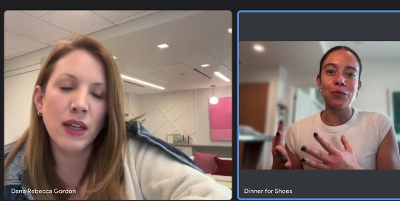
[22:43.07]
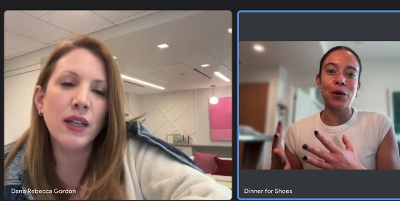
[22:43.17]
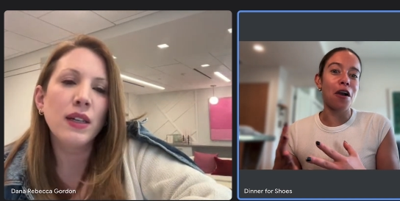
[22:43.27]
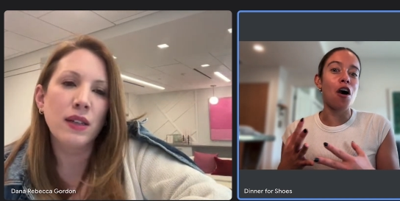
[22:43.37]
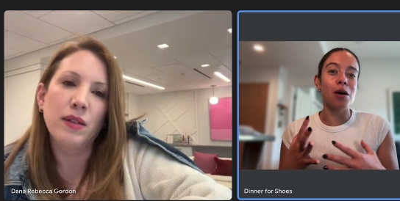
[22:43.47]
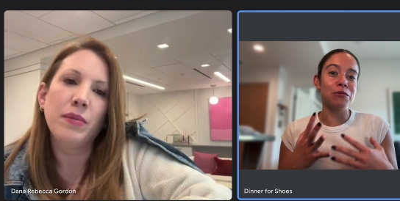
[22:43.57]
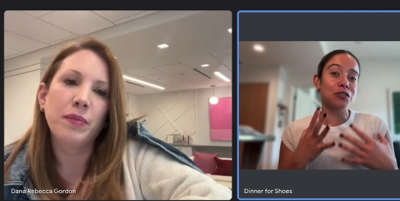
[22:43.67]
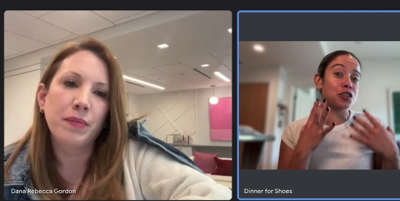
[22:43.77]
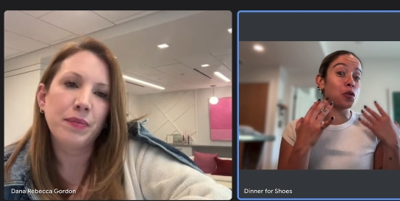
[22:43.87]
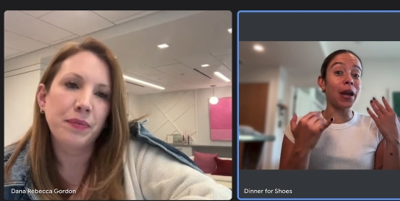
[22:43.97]
Speaker 1: when it comes
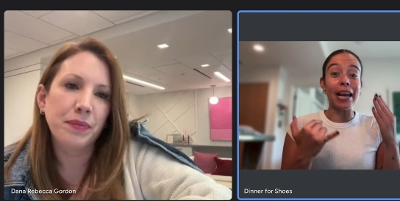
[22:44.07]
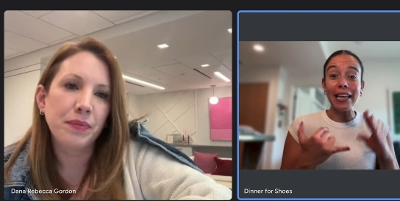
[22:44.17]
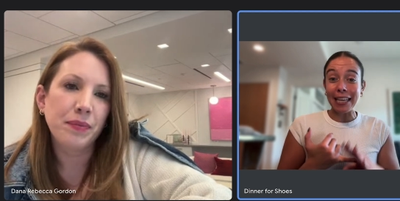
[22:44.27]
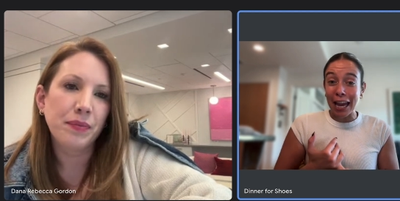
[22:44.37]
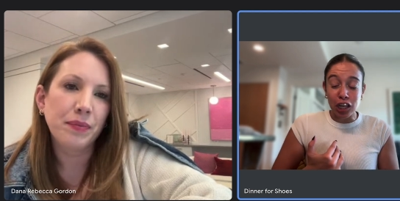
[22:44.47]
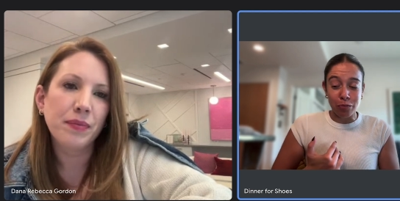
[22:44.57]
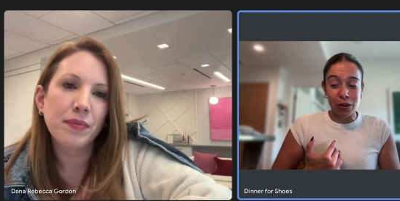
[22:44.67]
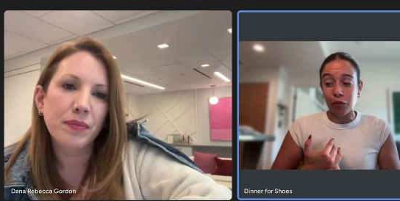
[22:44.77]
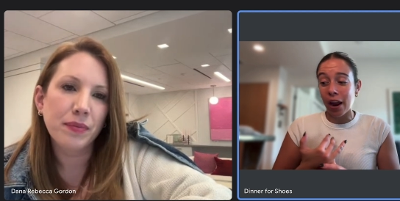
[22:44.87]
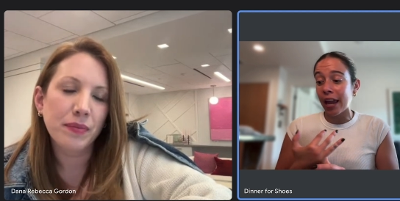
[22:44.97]
to
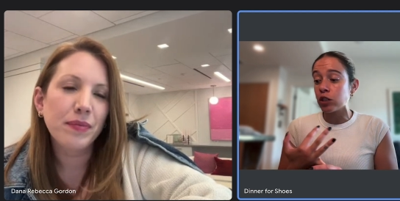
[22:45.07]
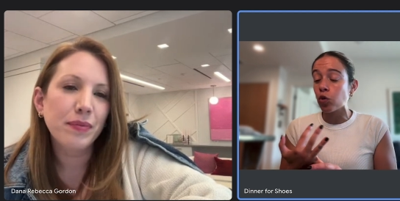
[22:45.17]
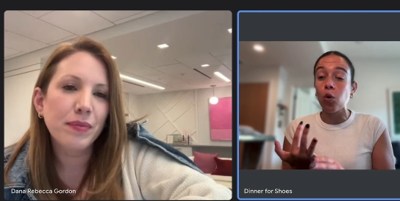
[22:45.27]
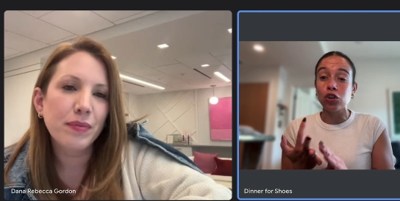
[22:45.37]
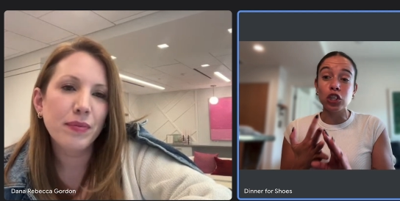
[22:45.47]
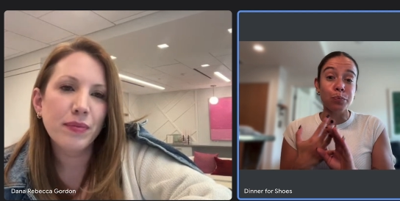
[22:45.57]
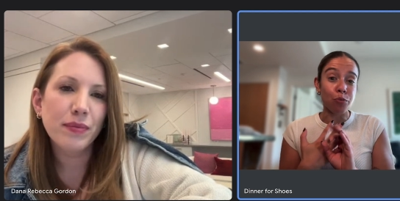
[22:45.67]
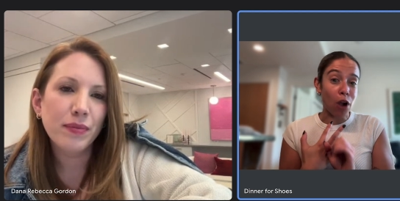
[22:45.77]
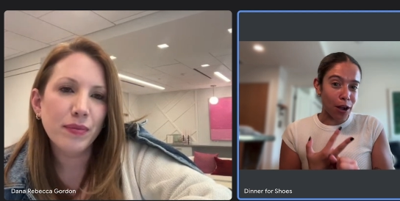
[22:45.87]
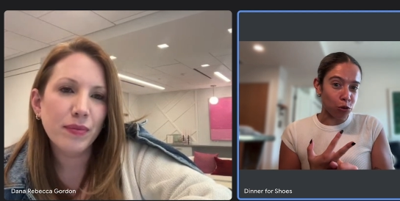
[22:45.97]
engagement rings or just
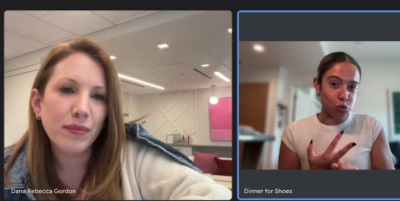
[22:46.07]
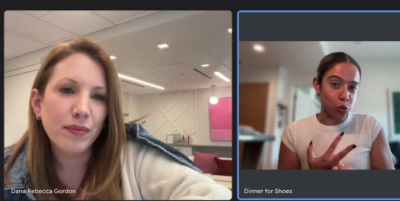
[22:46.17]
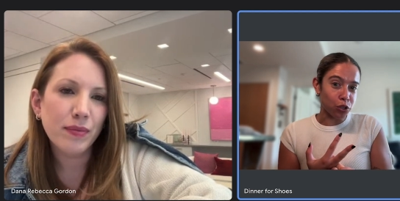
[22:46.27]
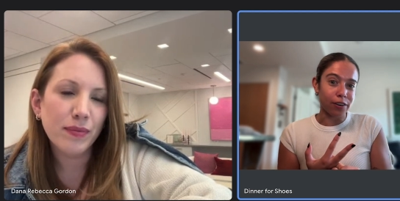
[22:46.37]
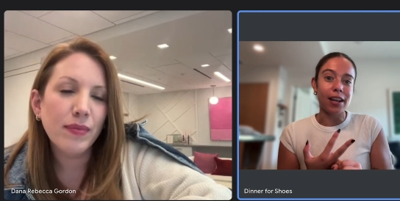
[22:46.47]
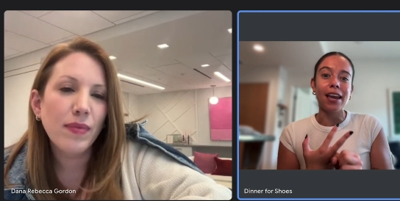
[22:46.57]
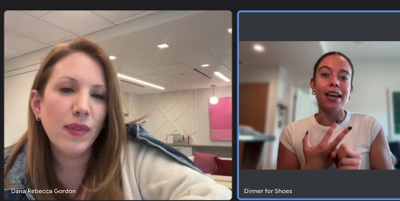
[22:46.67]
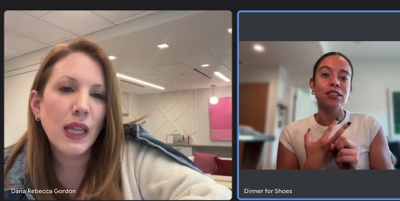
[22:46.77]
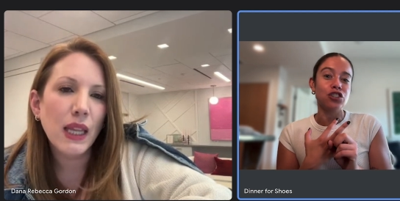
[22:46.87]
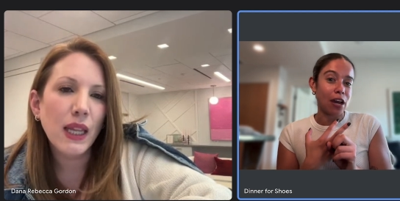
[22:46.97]
bridal jewelry
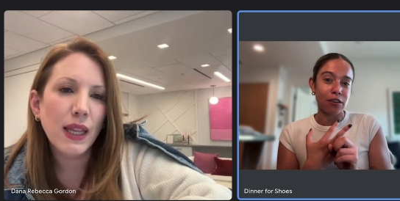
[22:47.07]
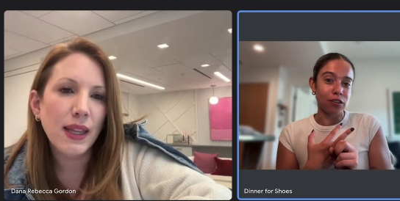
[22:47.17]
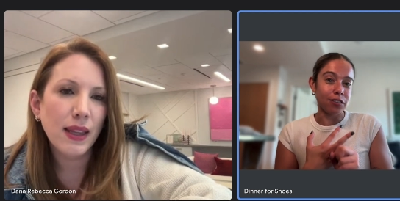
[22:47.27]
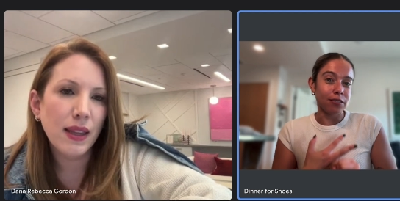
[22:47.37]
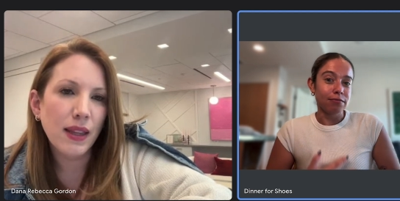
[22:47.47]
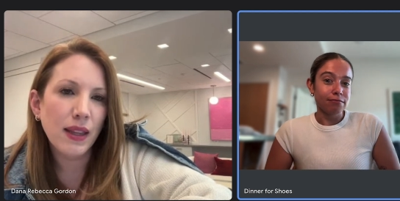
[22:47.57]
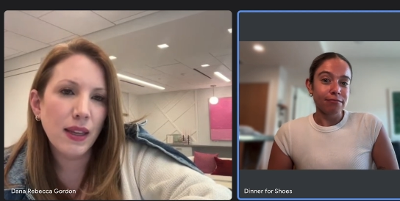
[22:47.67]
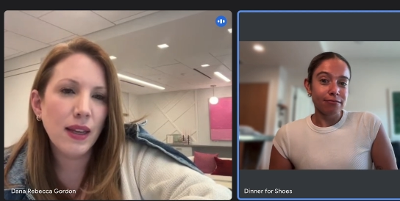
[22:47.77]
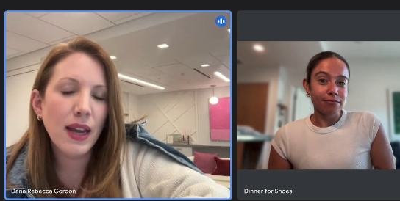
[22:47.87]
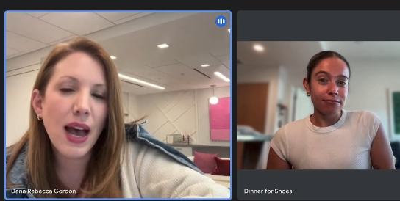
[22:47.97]
in general?
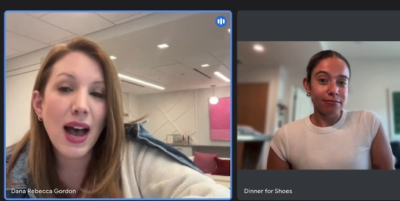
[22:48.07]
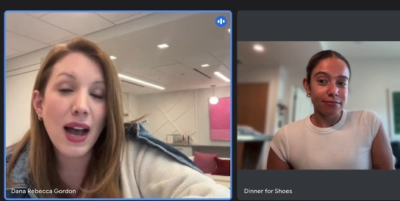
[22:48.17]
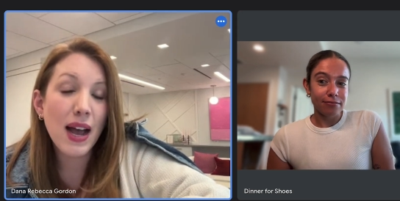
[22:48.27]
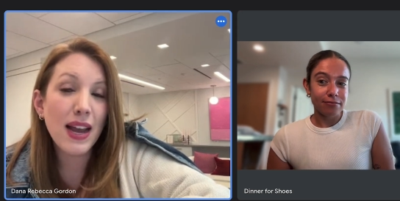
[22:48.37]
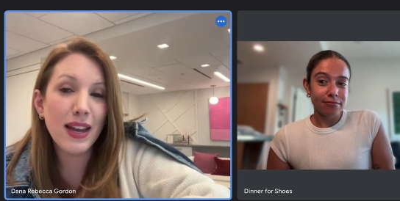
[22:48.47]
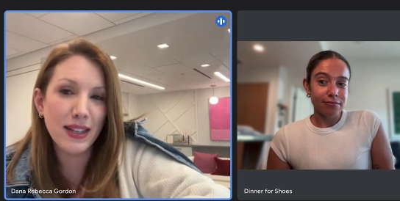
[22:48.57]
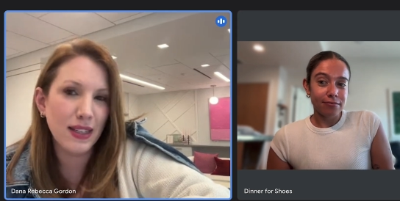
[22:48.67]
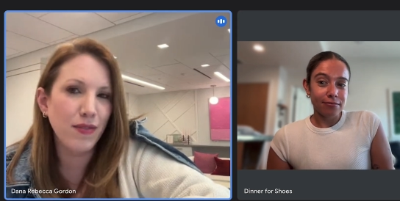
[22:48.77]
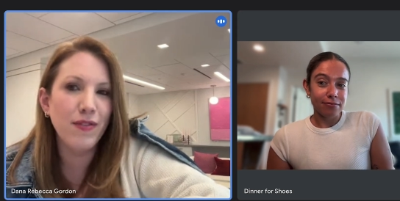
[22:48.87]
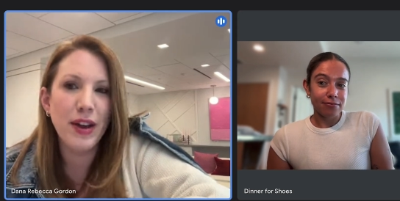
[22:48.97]
Speaker 2: Yeah,
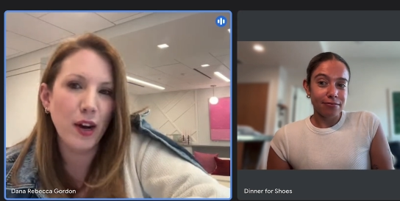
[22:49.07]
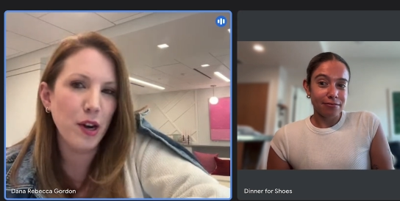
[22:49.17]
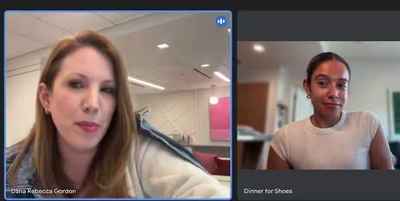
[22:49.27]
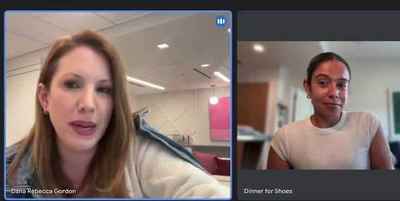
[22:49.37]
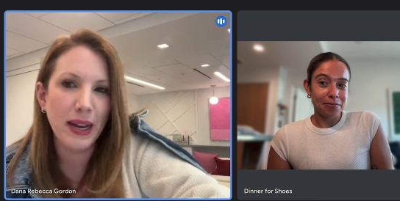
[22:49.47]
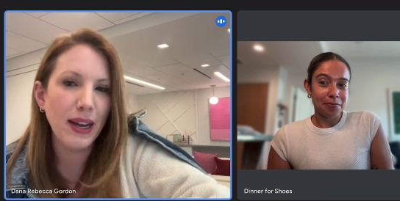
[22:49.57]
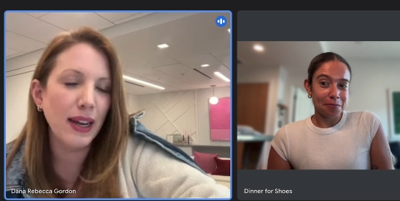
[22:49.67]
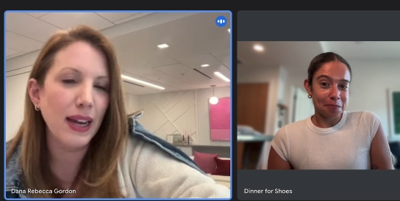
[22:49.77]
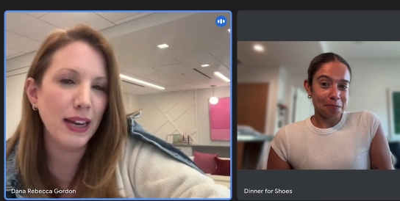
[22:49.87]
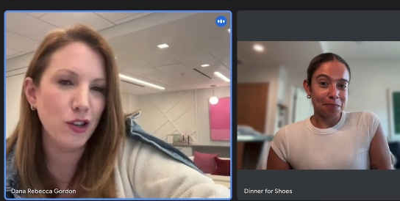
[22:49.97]
it's a very big
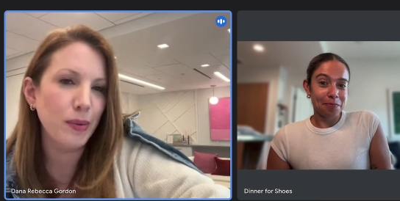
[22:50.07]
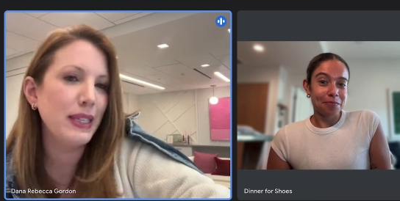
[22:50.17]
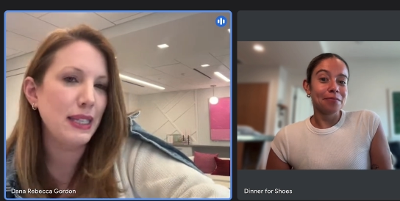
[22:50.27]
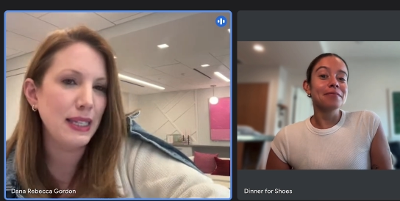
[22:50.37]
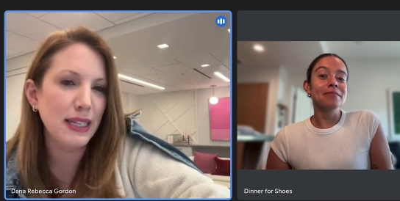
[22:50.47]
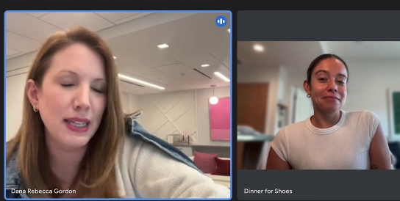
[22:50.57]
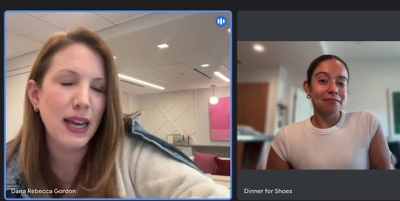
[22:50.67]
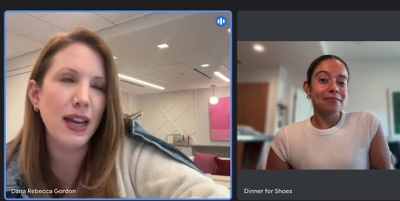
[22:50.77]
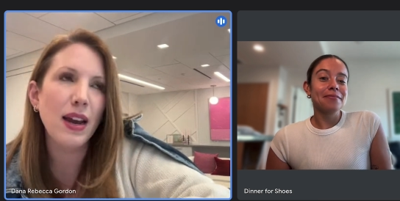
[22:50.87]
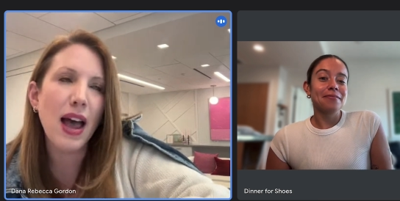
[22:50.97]
engagement
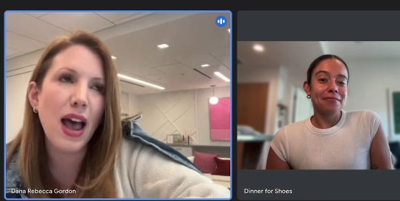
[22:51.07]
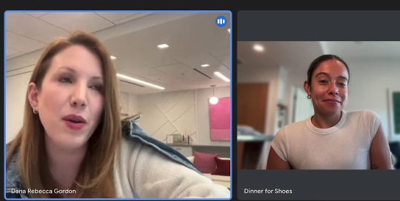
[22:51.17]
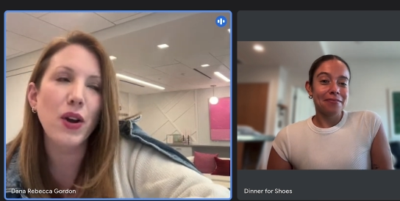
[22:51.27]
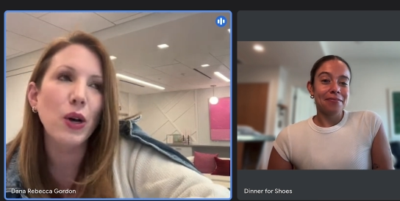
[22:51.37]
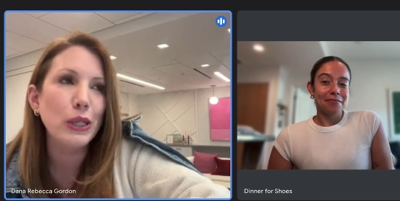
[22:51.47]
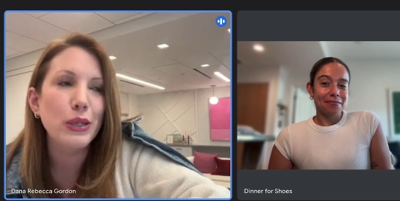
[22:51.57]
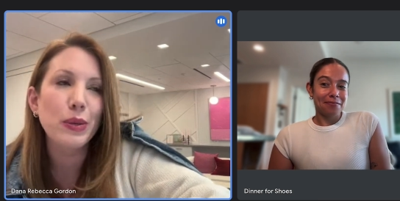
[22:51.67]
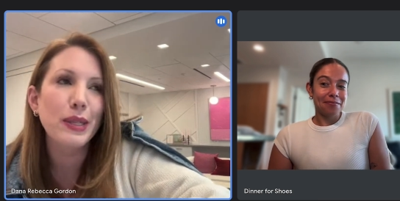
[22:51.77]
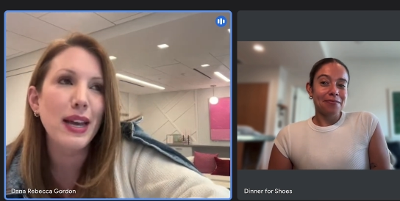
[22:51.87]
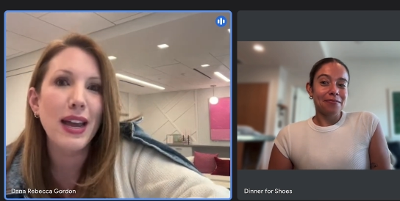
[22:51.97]
season. I would
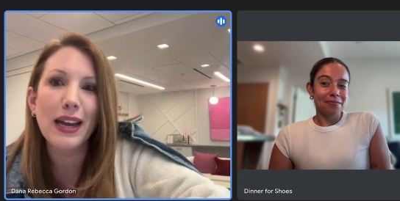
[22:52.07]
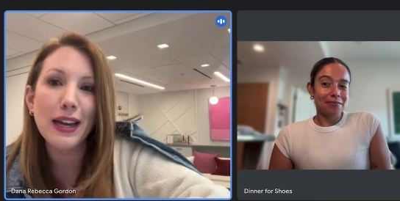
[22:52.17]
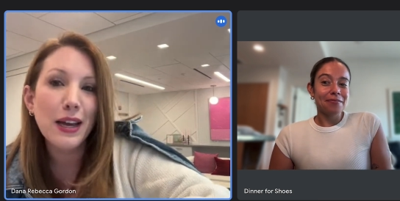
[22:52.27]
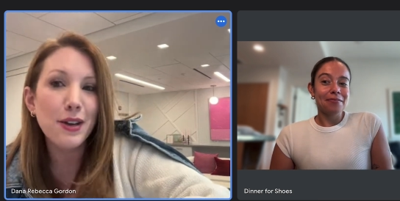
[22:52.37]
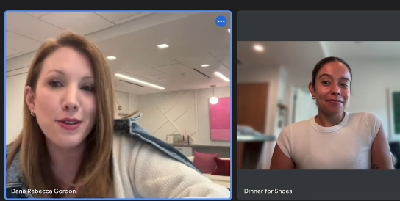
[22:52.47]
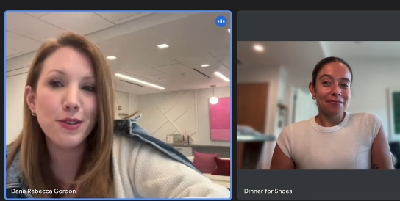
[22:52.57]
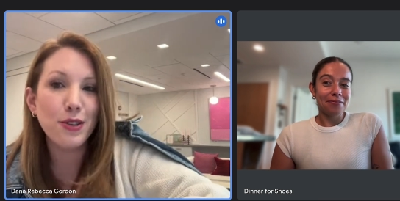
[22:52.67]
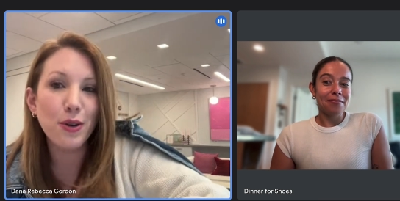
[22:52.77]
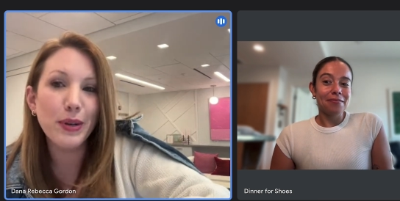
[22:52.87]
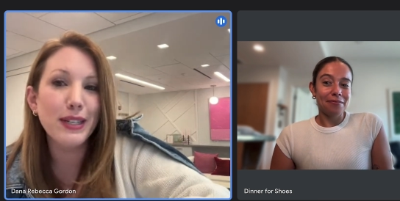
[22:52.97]
also say
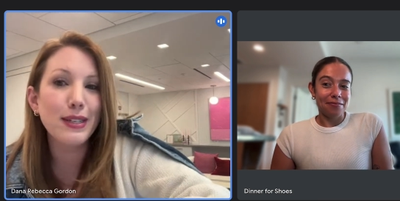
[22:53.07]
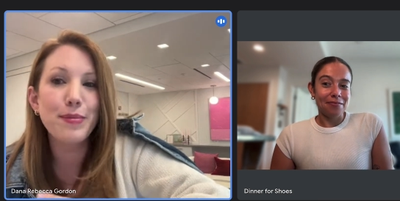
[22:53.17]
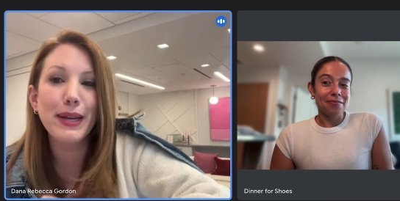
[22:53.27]
so is the